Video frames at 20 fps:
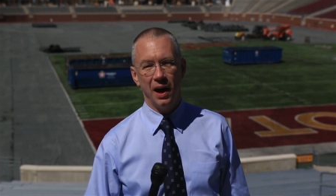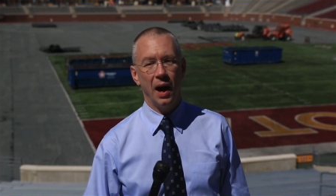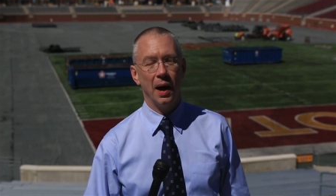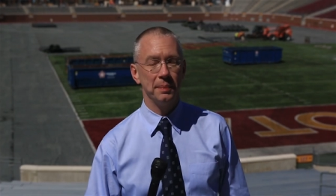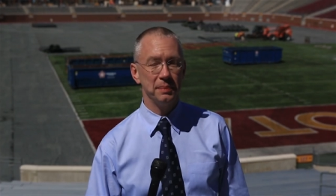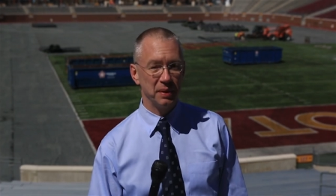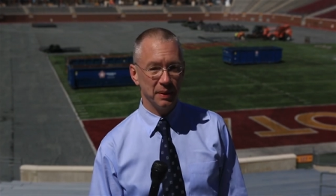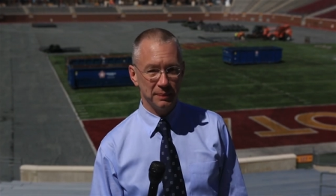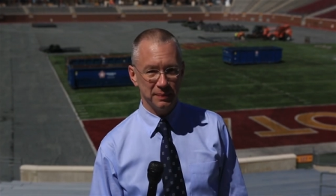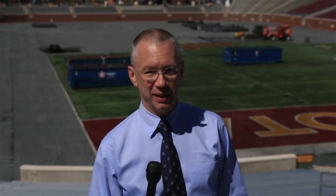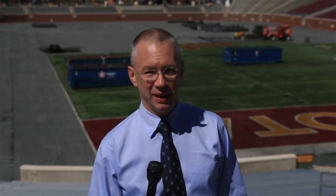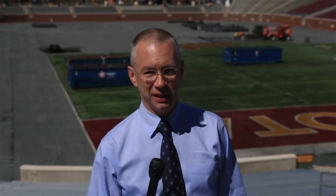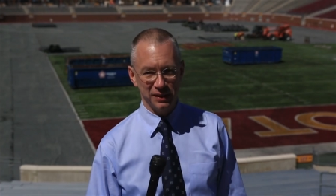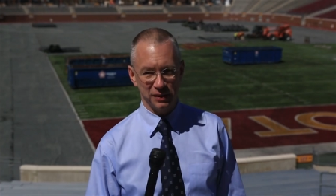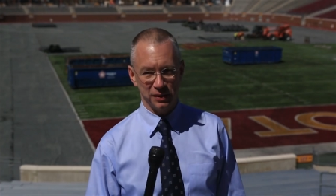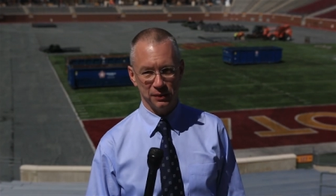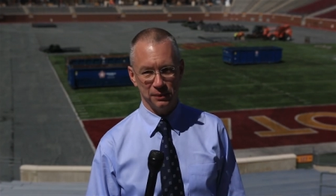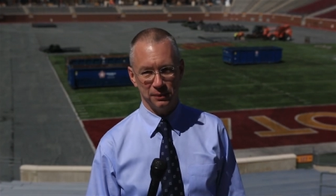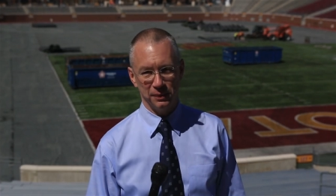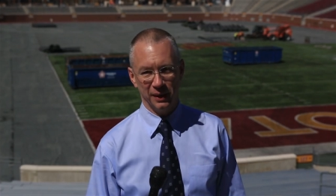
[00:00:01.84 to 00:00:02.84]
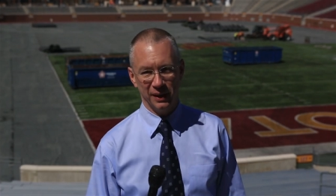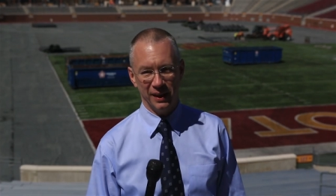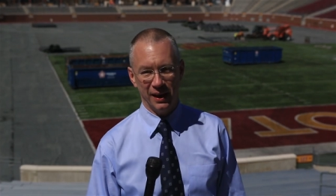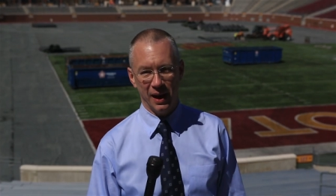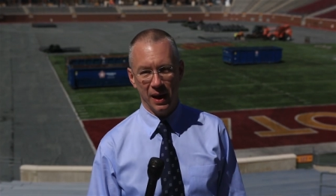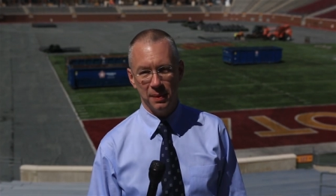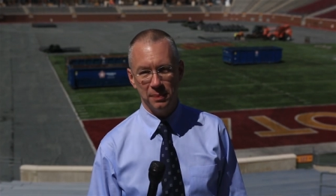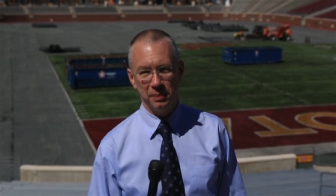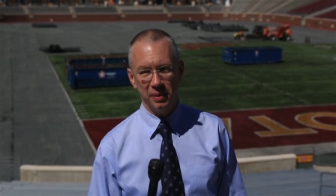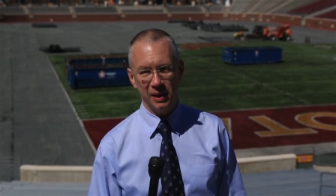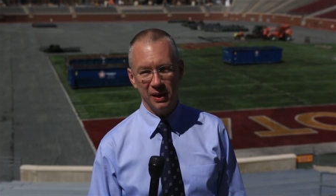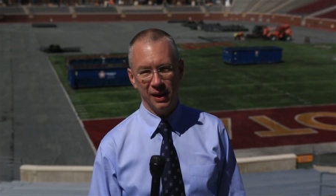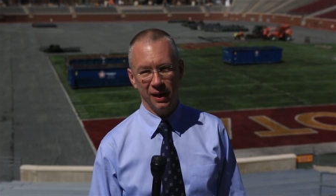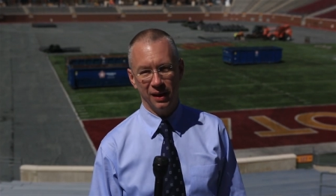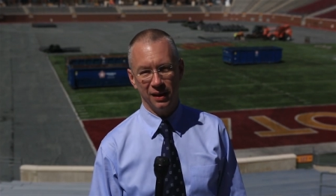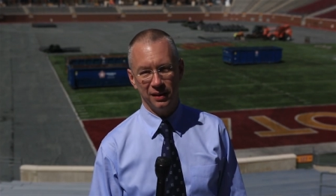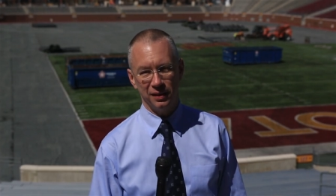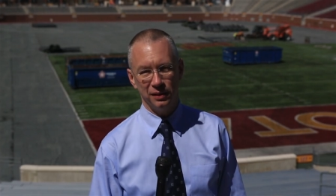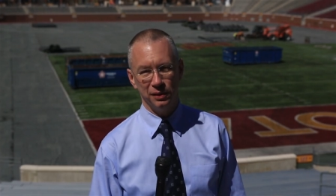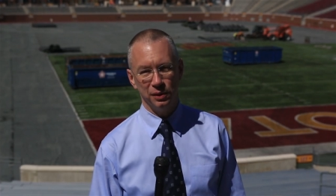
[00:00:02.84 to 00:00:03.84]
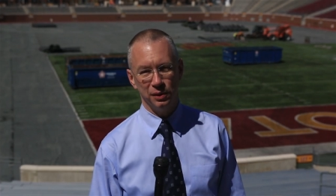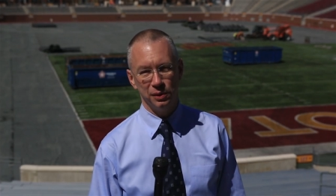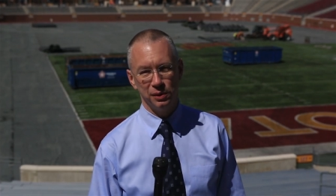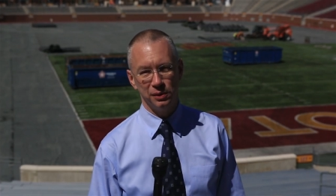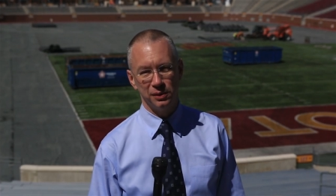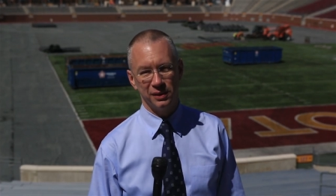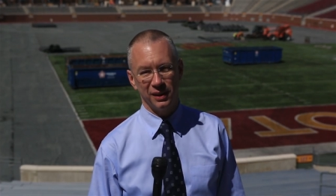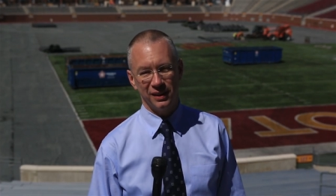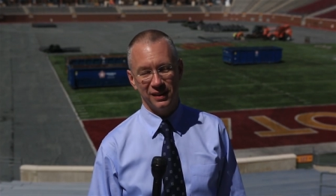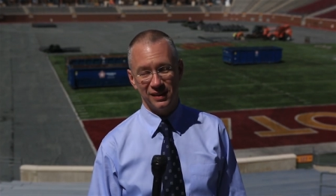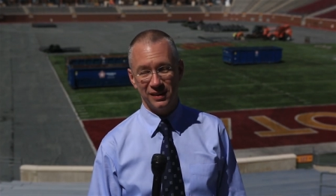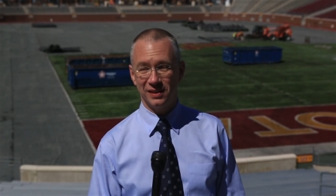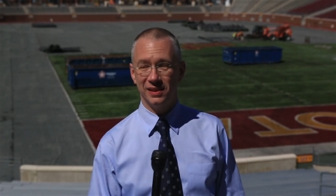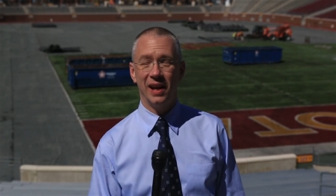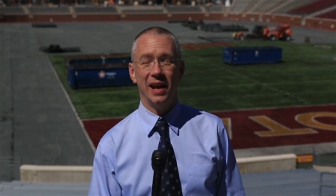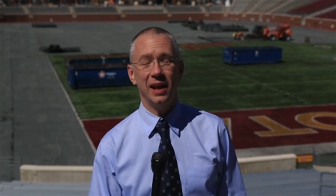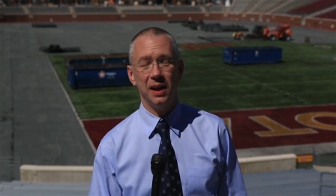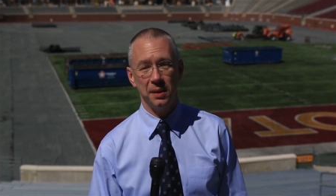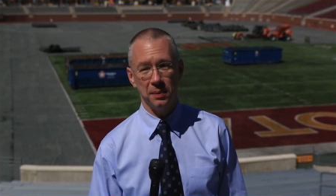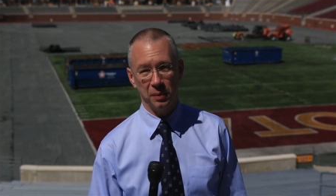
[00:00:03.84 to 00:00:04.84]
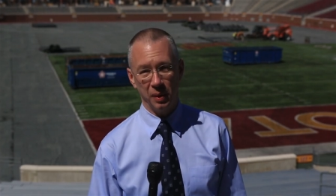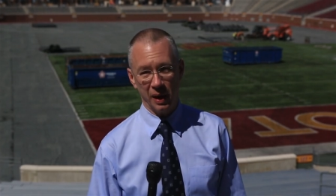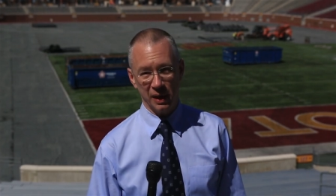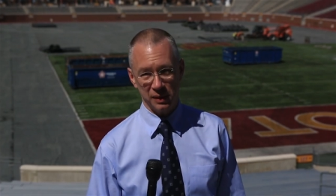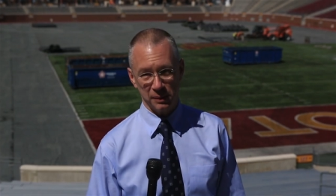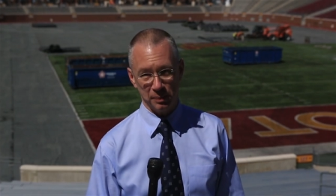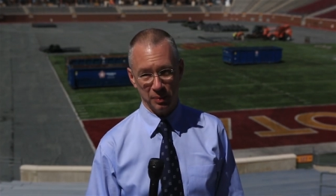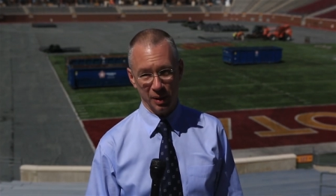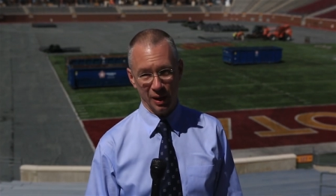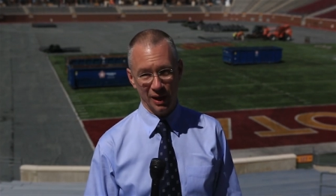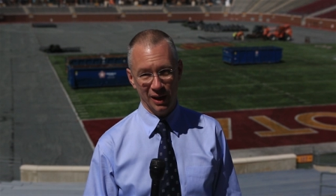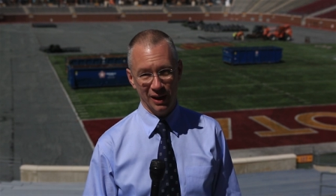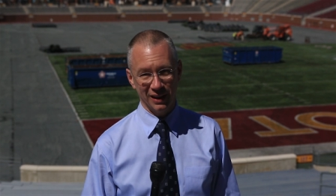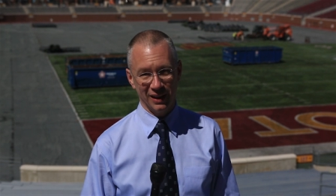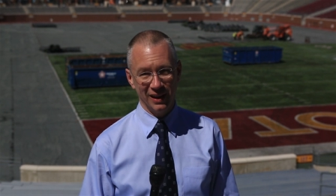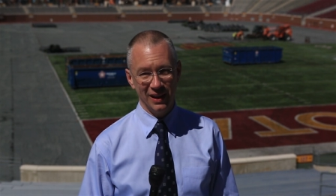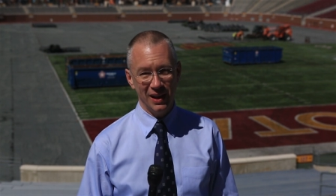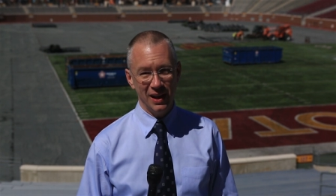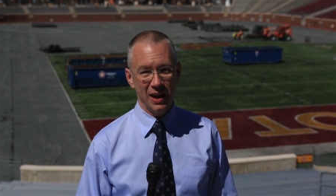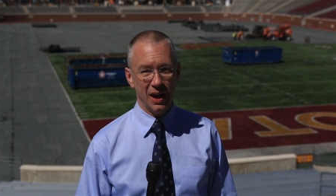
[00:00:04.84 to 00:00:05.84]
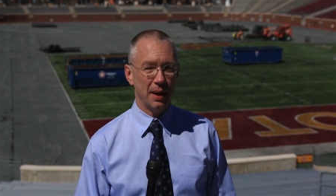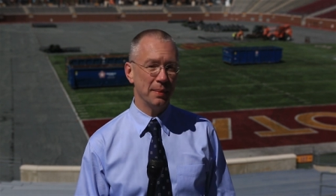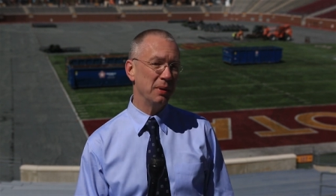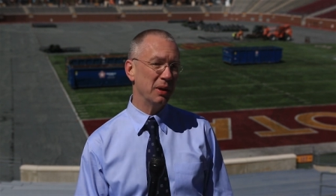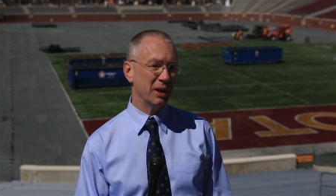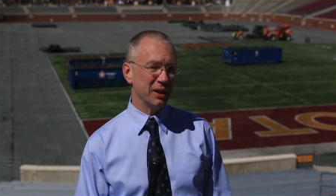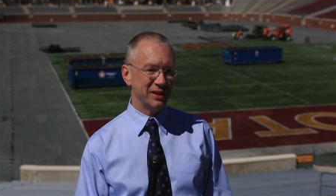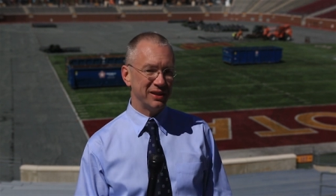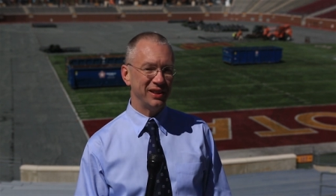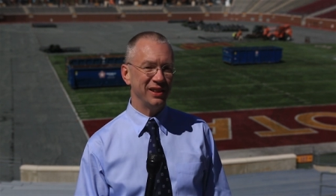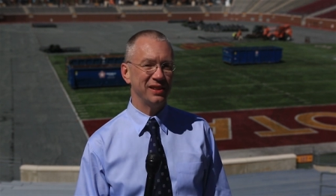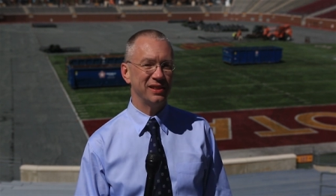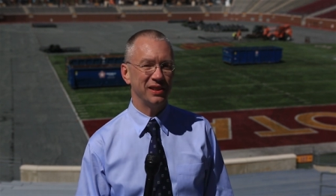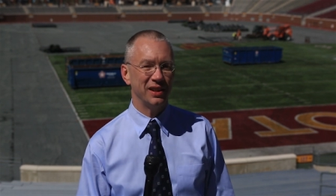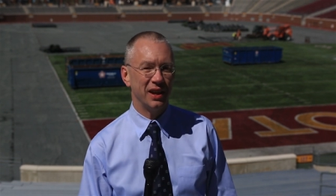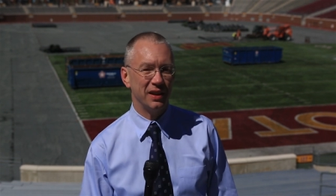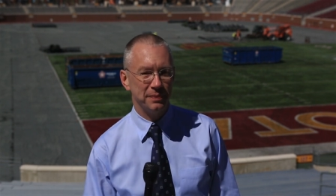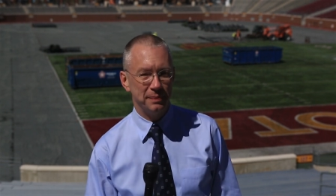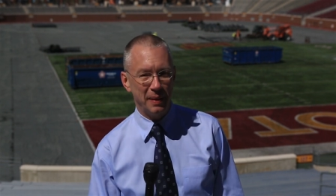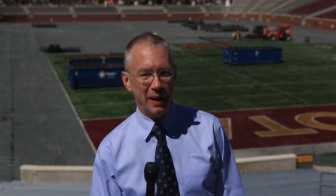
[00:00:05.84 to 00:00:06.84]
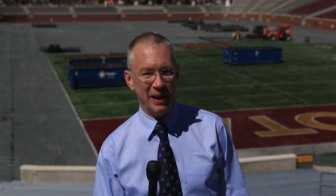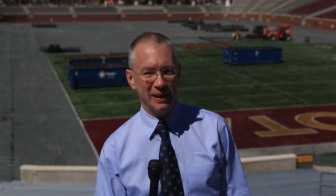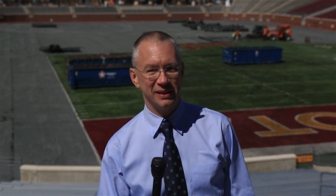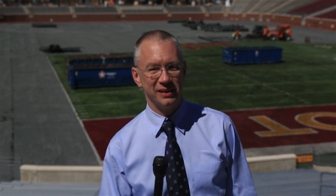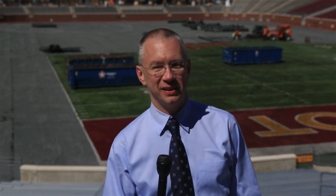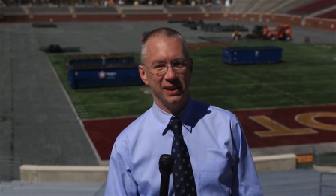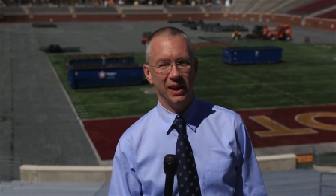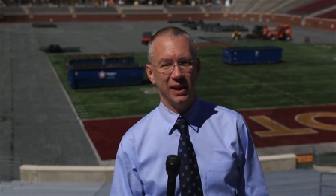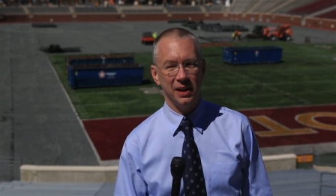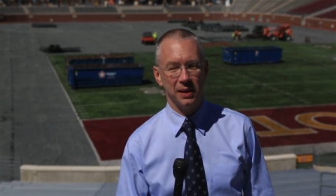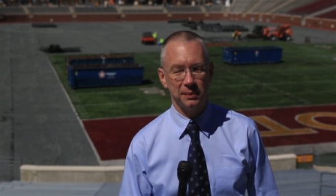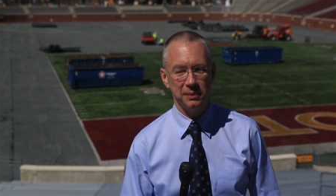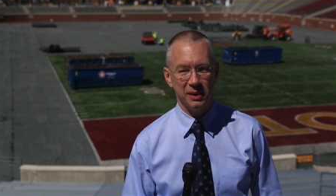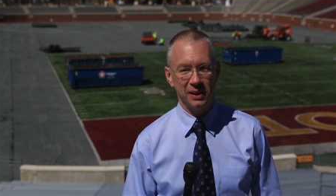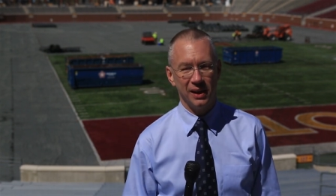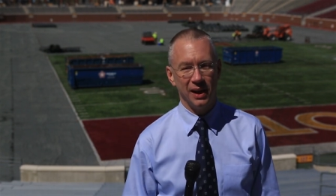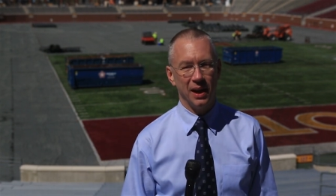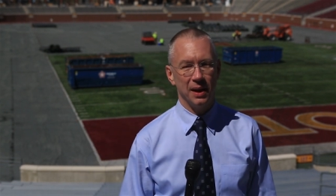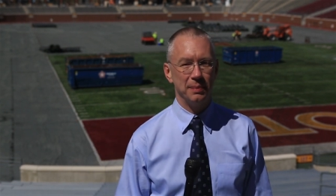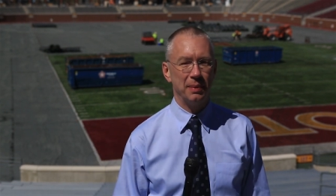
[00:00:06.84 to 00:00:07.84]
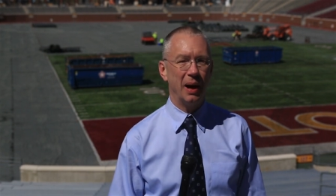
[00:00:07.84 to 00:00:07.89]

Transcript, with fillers: I'm Tim Nelson with MPR News and the Stadium Watch blog. I'm here at TCF Bank Stadium today.